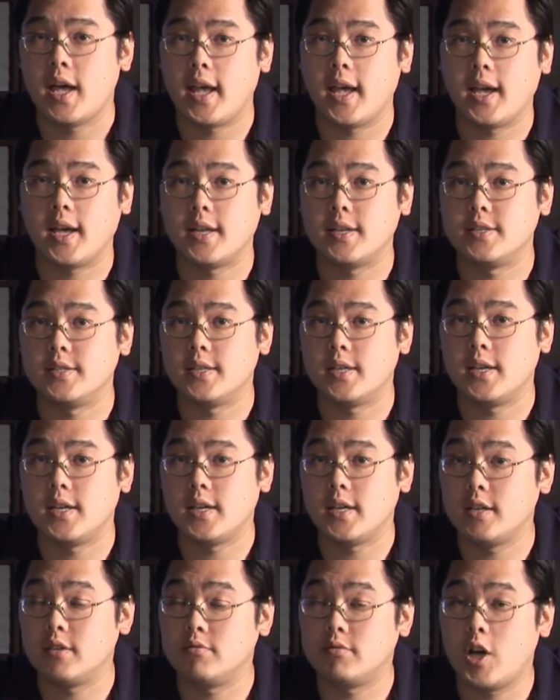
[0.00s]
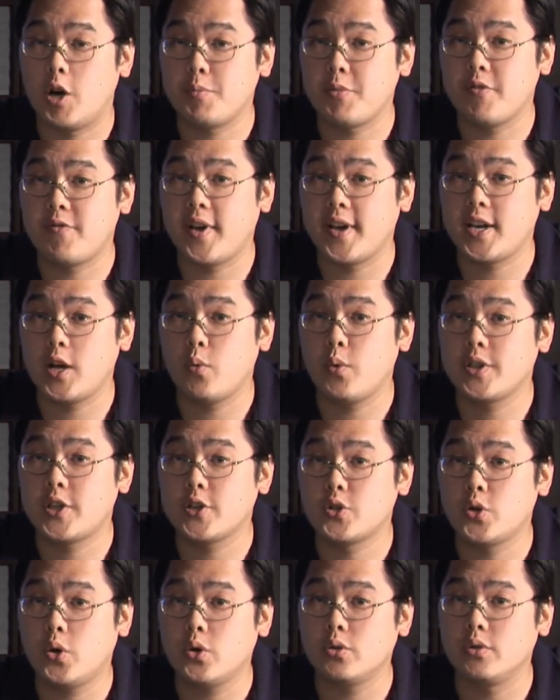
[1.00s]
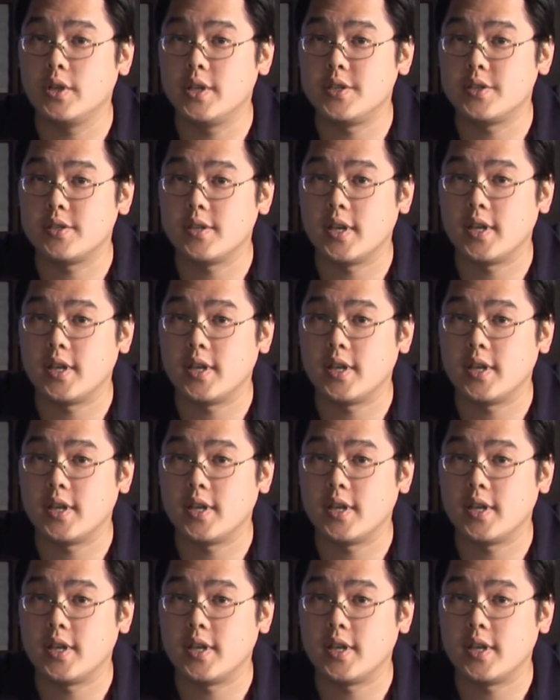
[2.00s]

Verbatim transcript: and it'll help you find out what the total is,